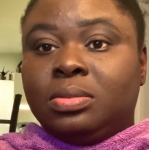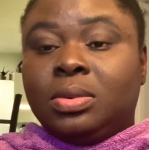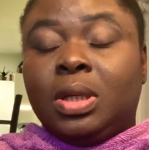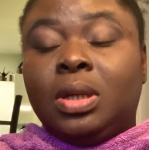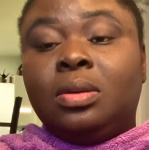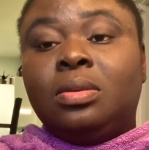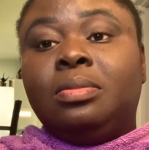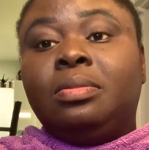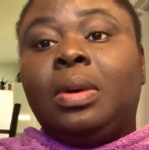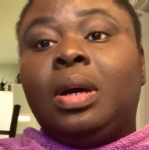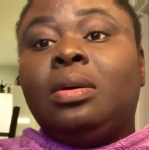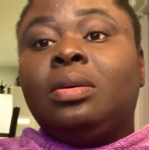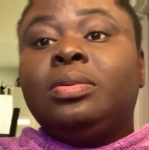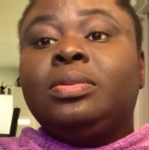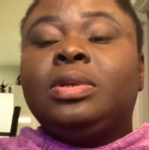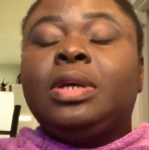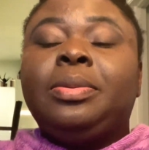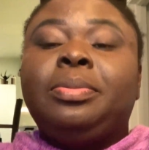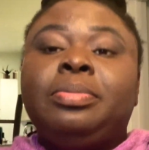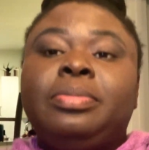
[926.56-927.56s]
So it looks like
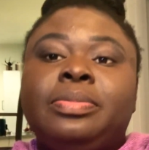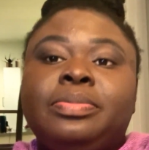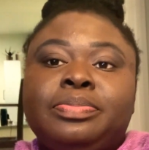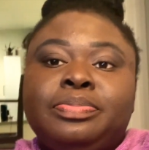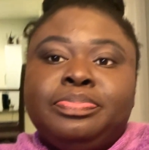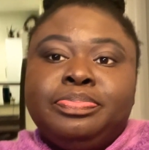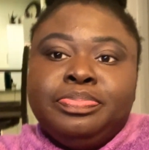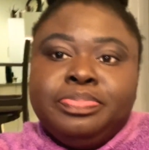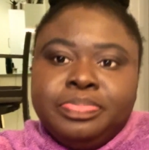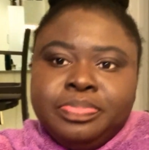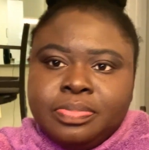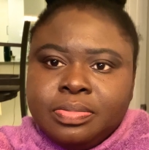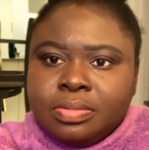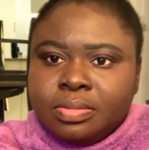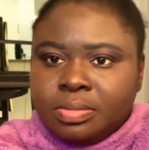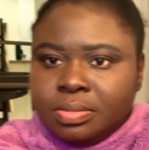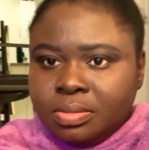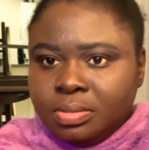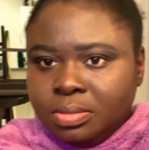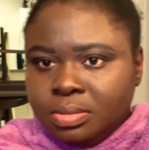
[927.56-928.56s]
a smoke.
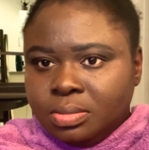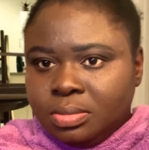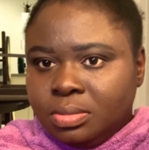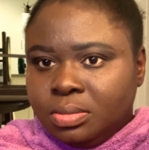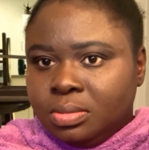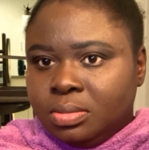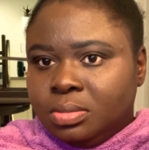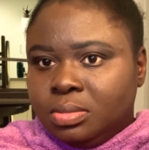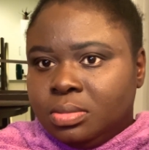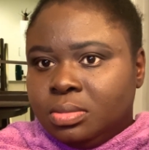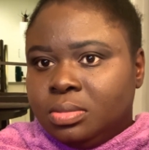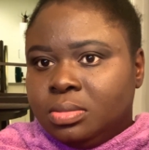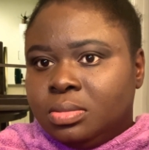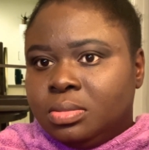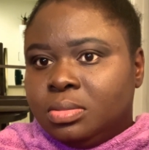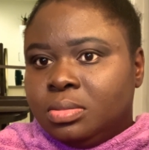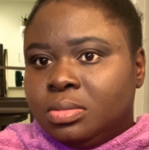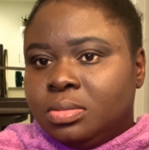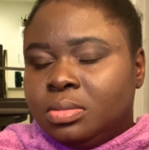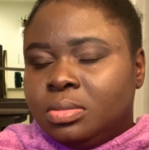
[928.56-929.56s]
It's
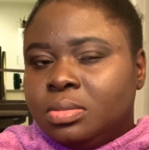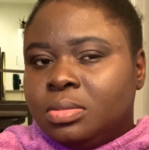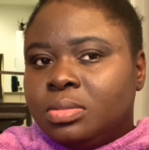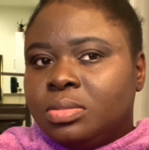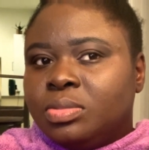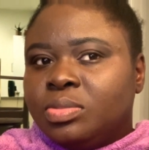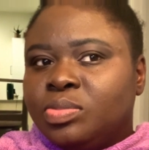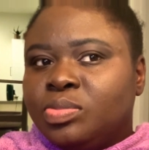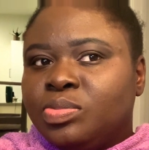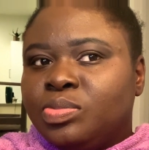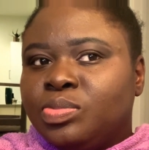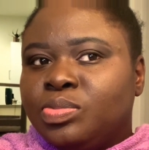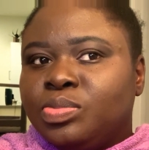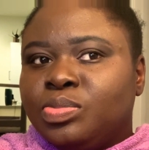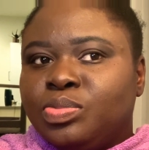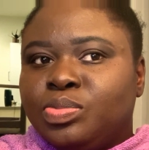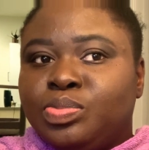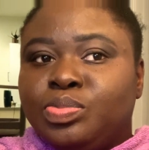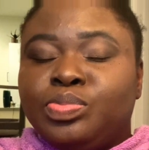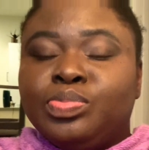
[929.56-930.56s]
kind of like a
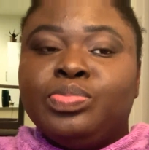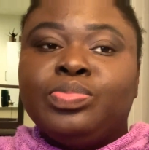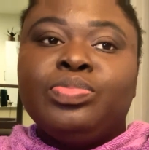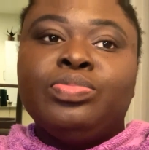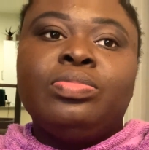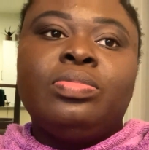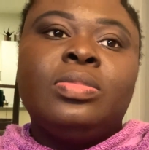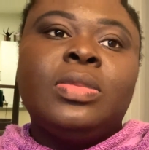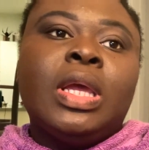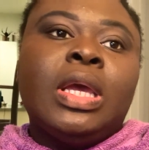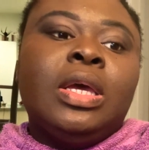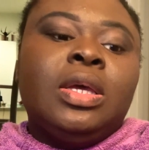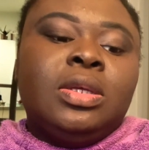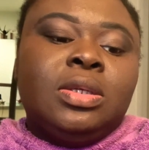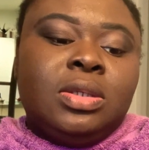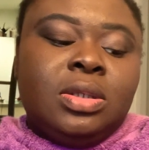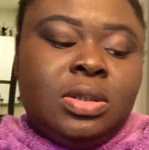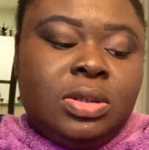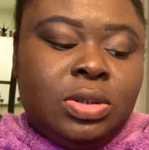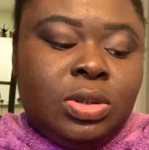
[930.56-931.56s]
smoky eye look.